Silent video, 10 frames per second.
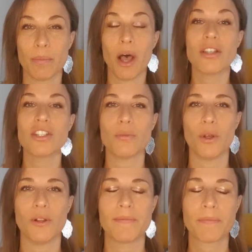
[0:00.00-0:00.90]

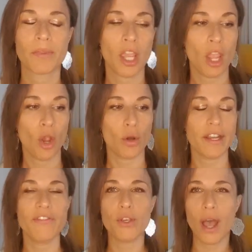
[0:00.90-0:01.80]
possible. Or
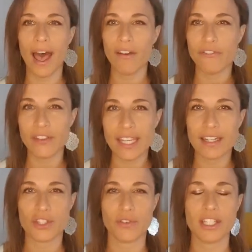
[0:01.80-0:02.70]
if you have
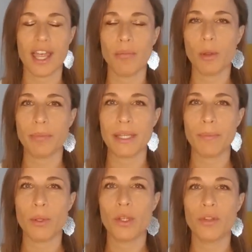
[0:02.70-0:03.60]
Venus, for example,
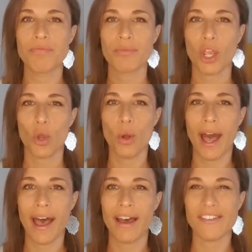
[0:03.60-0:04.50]
people who
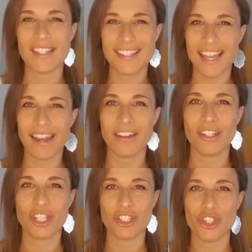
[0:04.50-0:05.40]
have
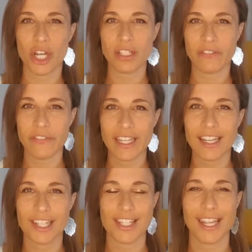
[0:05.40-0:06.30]
ascendant conjunct
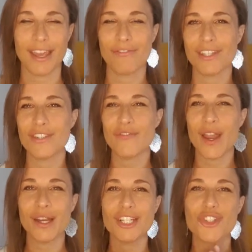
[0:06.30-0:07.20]
Venus. They have this
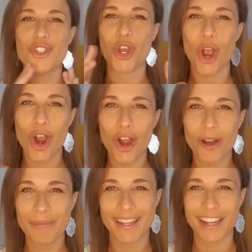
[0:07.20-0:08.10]
very
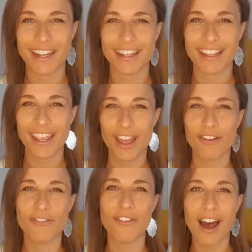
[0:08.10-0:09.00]
charming
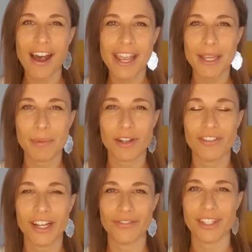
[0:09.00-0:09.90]
vibe
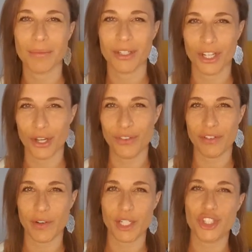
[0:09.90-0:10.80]
around them, you know? They're
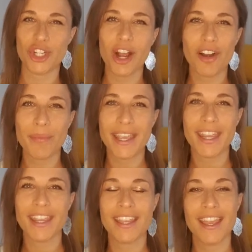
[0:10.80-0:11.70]
very
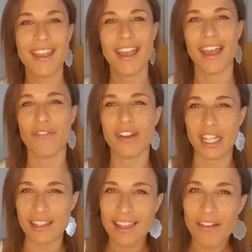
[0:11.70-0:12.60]
charming and very
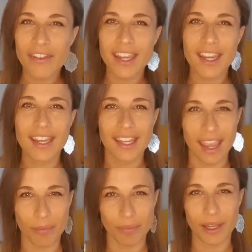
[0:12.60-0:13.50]
loving,
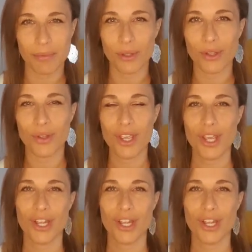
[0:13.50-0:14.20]
and people